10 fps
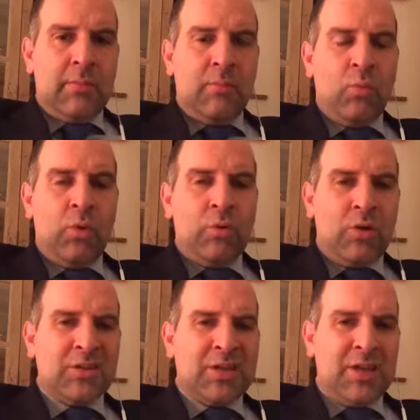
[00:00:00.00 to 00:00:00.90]
we'll
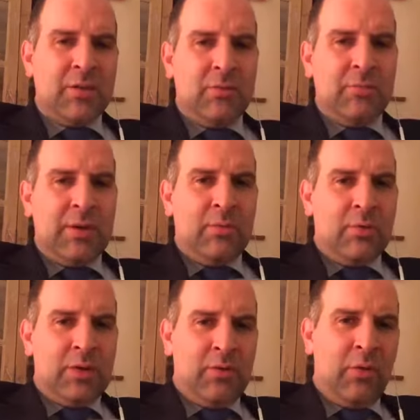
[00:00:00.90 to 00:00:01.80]
contact you.
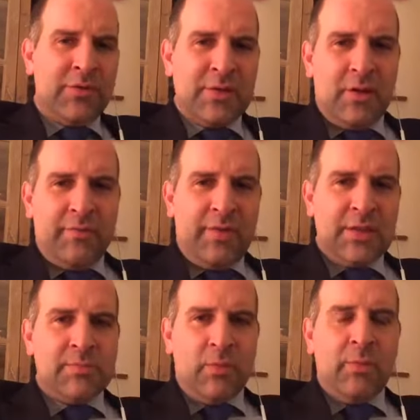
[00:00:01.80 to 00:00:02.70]
You obviously like
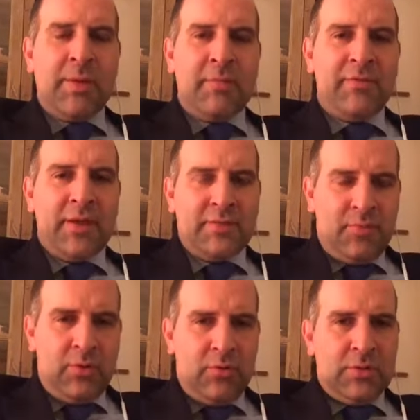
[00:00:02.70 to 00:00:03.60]
Facebook. We'll maybe Facebook
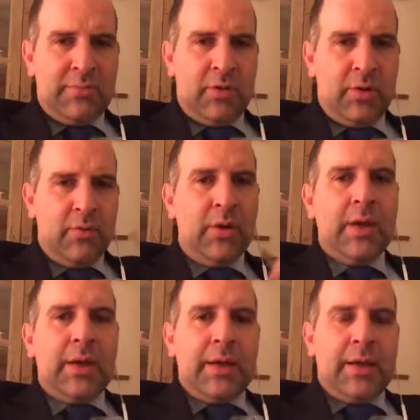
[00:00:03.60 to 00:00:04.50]
you tomorrow.
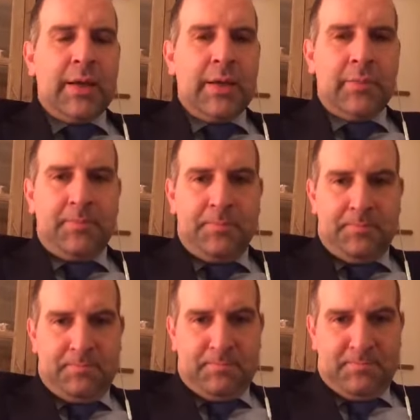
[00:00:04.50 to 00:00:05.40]

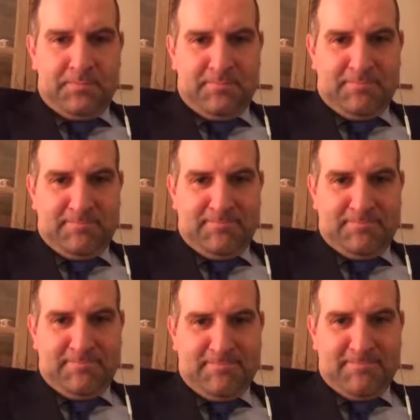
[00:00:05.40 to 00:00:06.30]

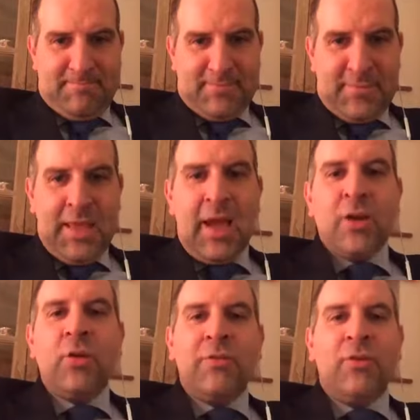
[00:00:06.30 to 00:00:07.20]
Yeah, I know
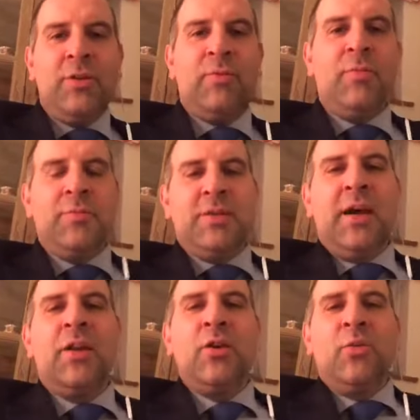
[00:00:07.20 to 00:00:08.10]
you haven't got any problems. Yeah, I
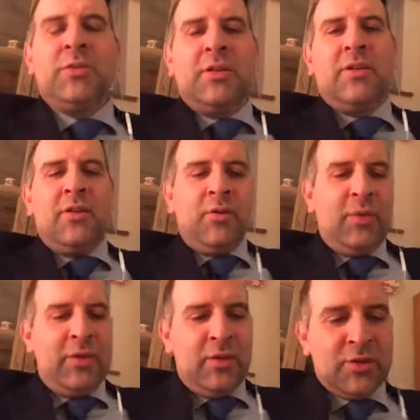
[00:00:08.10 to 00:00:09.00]
know you want to know
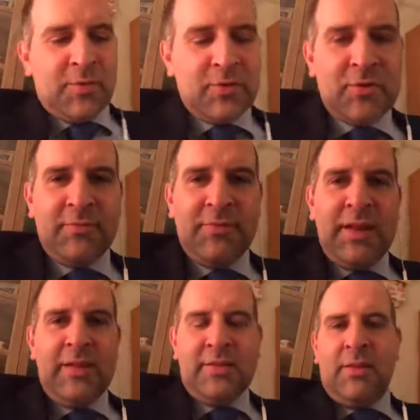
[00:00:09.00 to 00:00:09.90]
whether you're supposed to fill
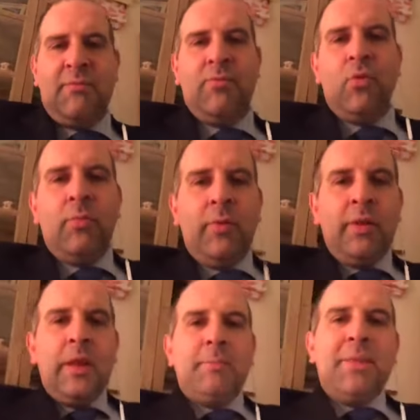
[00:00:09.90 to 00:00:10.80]
in some form on
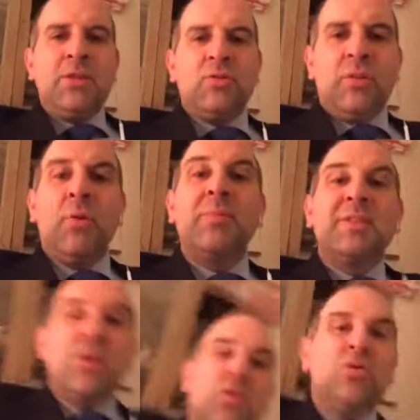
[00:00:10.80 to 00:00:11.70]
Mentor. The problem is I
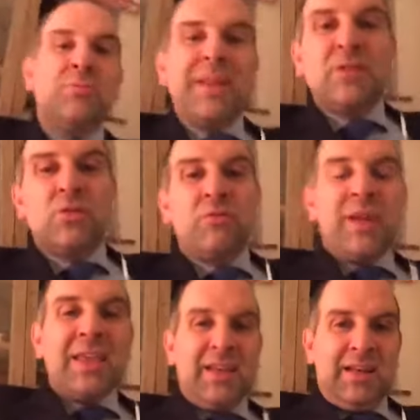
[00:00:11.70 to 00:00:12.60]
don't use Mentor
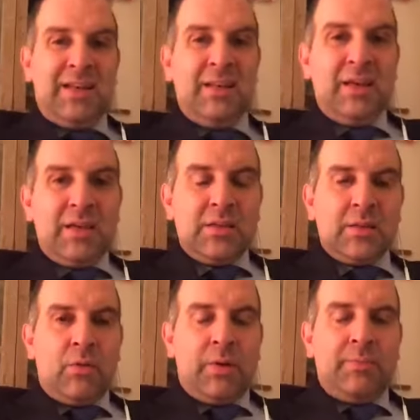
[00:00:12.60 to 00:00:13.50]
regularly,
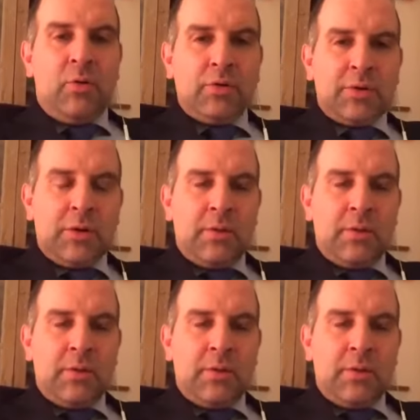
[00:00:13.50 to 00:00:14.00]
so I'm not